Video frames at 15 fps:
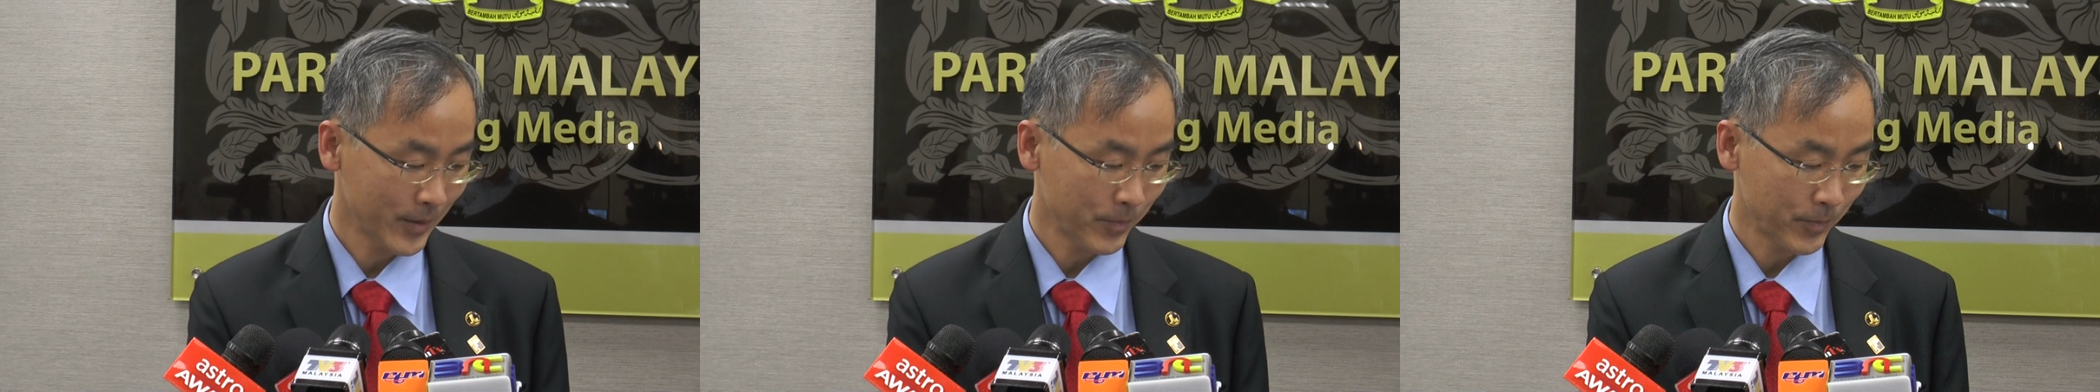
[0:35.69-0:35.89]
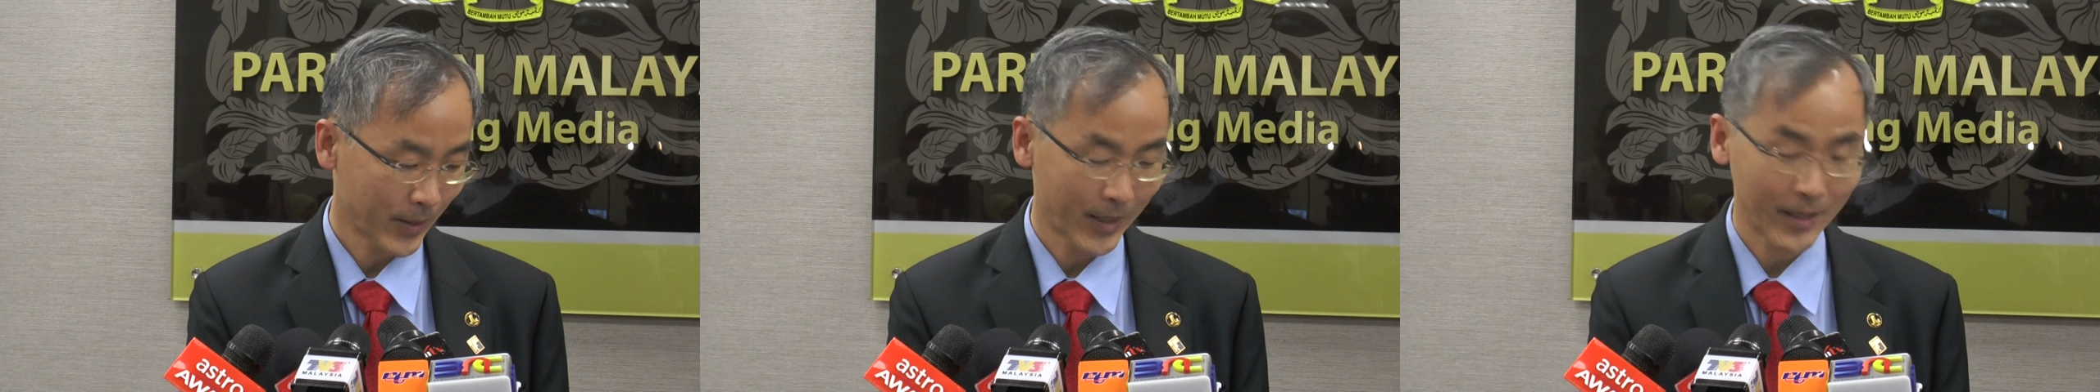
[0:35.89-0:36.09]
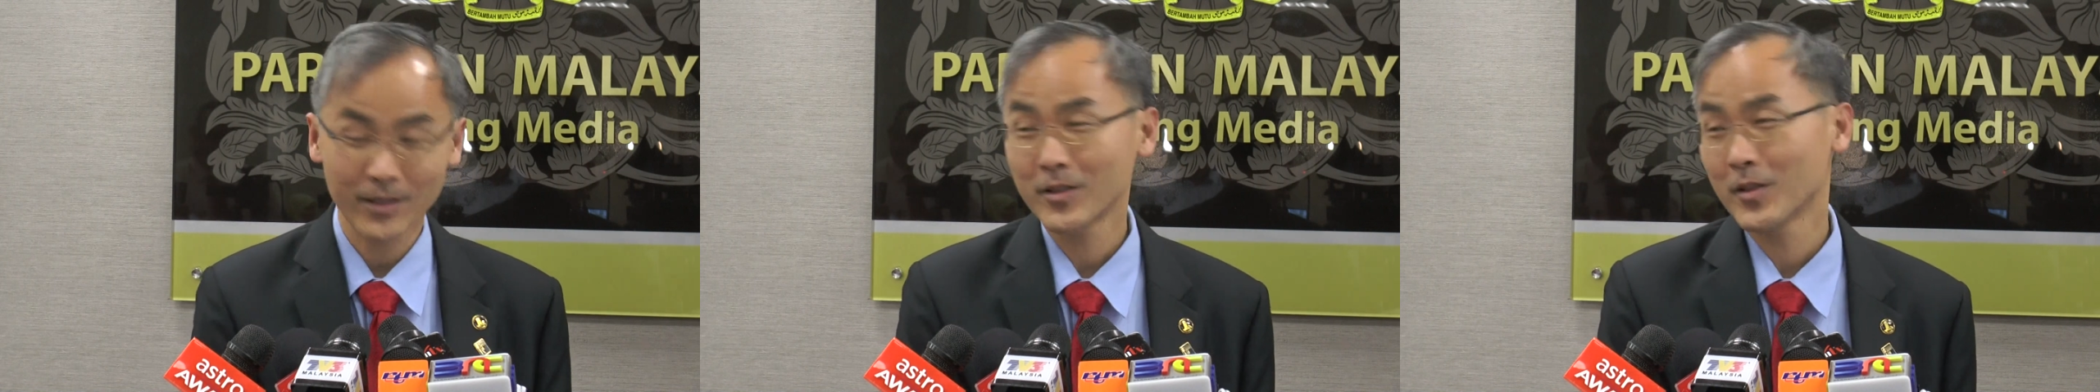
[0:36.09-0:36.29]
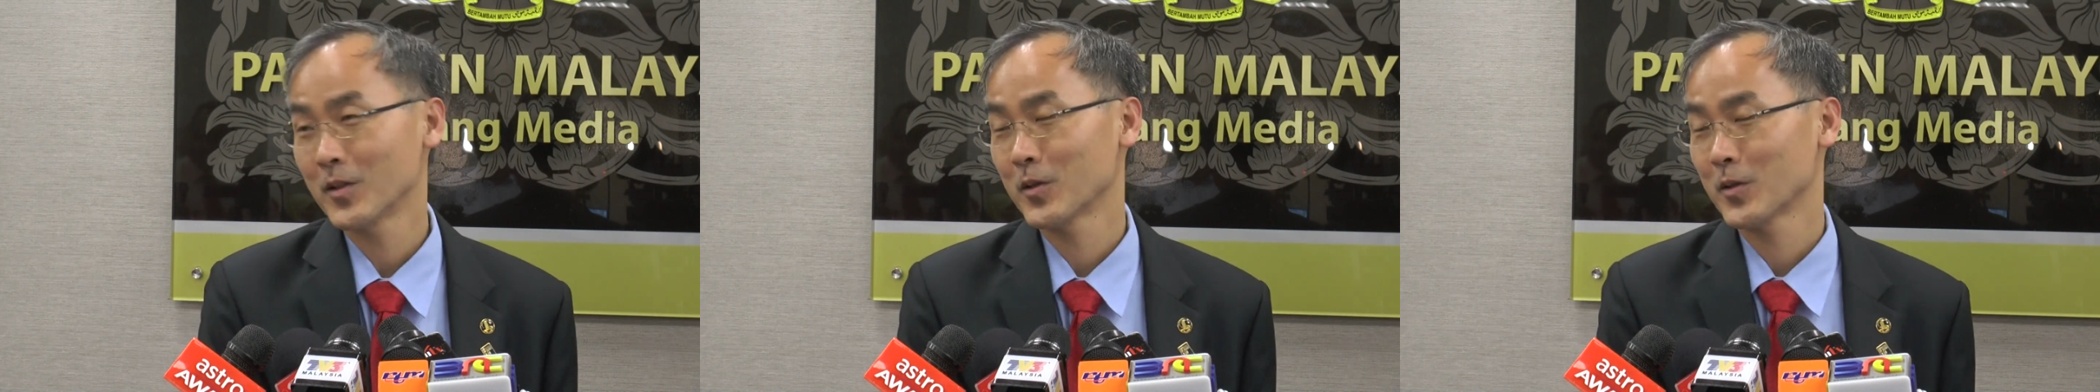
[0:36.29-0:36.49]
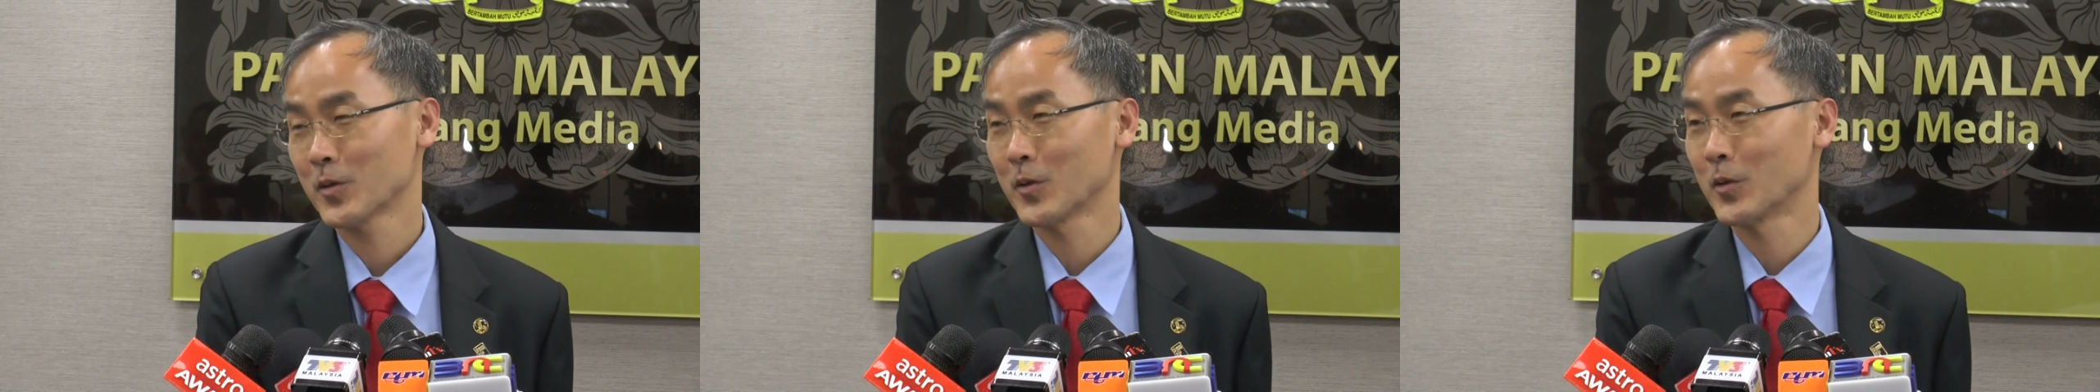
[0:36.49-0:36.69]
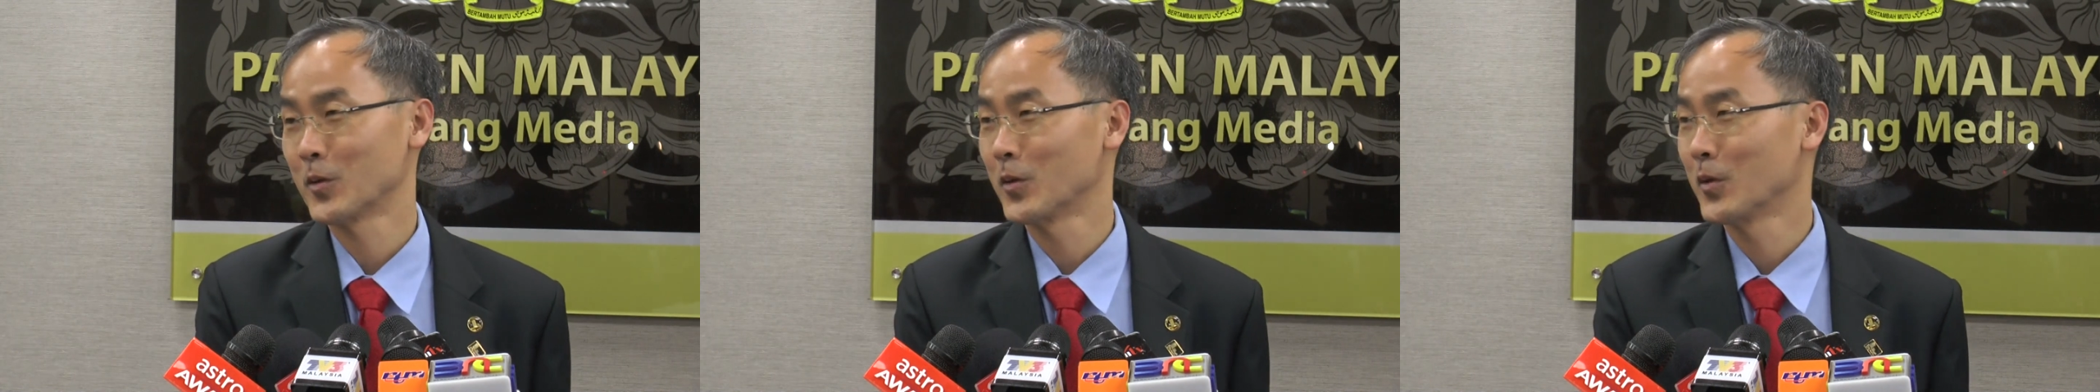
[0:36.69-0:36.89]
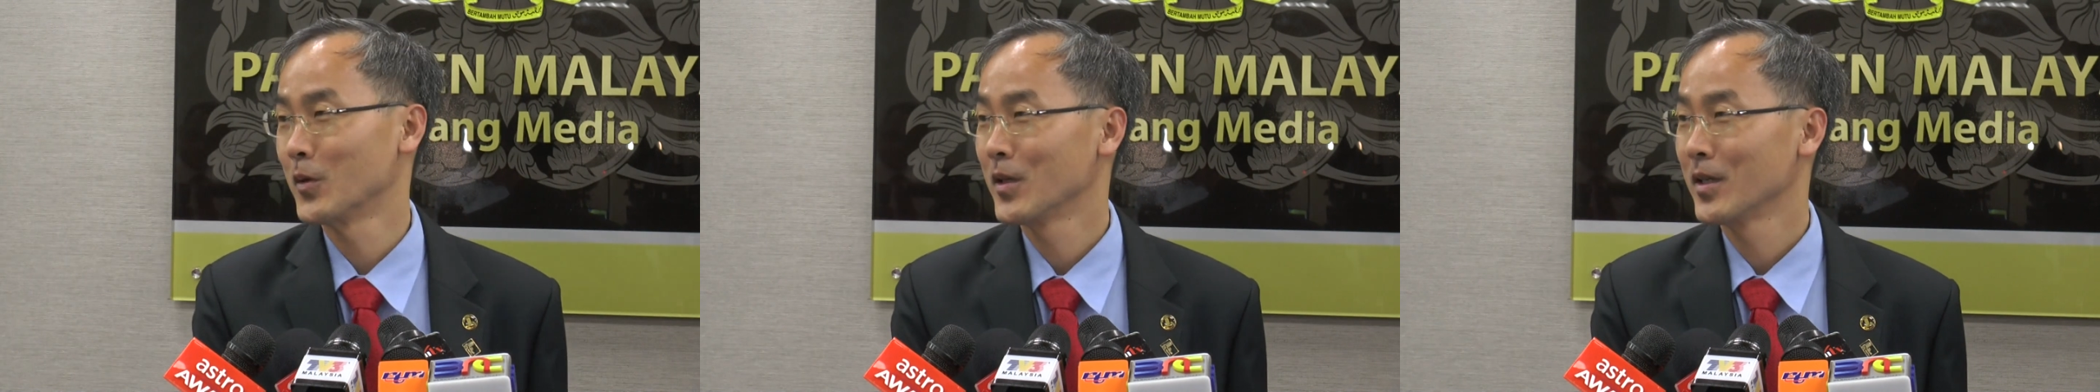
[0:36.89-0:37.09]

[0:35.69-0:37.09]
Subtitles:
plan to